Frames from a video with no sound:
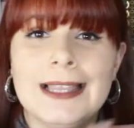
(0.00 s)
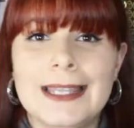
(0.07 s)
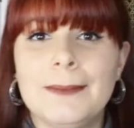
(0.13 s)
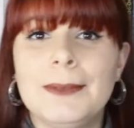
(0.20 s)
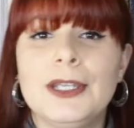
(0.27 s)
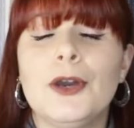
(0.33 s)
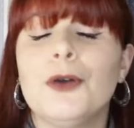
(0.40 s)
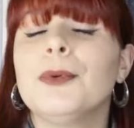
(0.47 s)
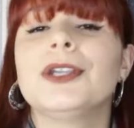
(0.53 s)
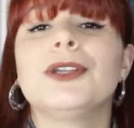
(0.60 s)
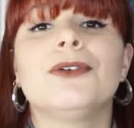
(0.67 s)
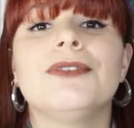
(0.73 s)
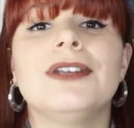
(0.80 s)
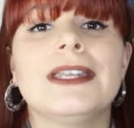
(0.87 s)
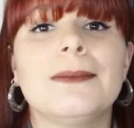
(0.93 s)
Let me know what
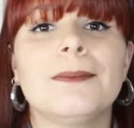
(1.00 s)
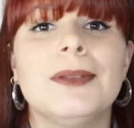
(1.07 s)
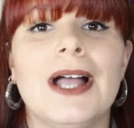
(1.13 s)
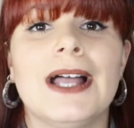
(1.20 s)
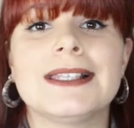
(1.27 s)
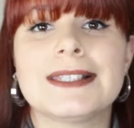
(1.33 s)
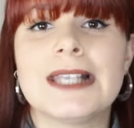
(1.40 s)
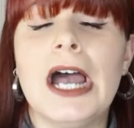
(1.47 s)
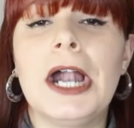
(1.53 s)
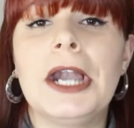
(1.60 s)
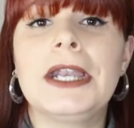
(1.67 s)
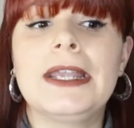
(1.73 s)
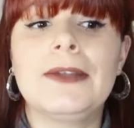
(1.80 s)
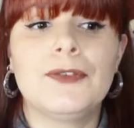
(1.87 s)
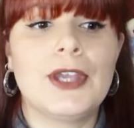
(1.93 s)
your reading plans
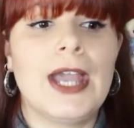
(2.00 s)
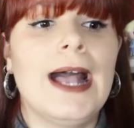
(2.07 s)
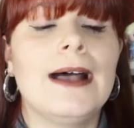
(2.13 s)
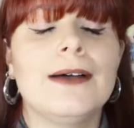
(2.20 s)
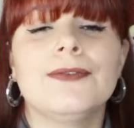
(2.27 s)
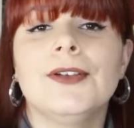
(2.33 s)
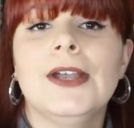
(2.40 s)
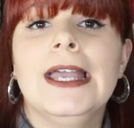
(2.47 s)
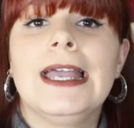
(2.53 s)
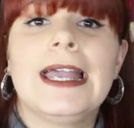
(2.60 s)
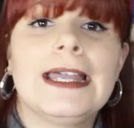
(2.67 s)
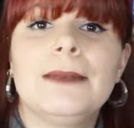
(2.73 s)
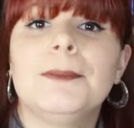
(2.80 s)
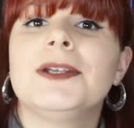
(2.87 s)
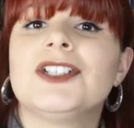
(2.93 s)
are if you have
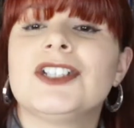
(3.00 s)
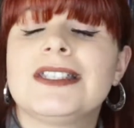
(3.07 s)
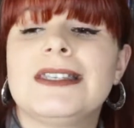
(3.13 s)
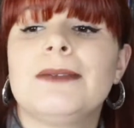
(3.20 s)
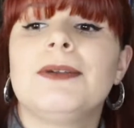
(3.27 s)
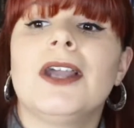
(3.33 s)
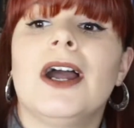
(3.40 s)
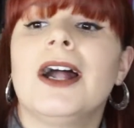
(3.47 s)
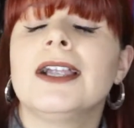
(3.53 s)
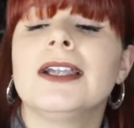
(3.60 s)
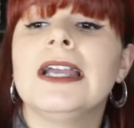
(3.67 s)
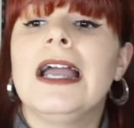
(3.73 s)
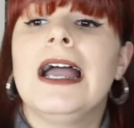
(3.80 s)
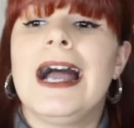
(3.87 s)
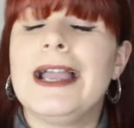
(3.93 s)
an ambitious TBR.